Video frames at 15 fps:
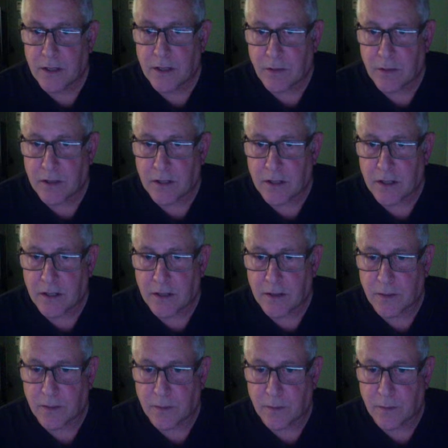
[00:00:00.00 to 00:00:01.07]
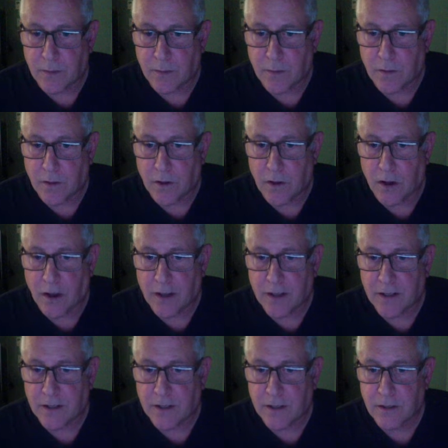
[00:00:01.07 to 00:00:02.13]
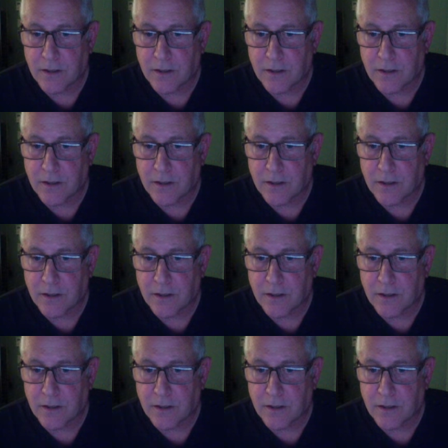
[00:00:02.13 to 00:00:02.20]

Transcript: What is that? That's from August,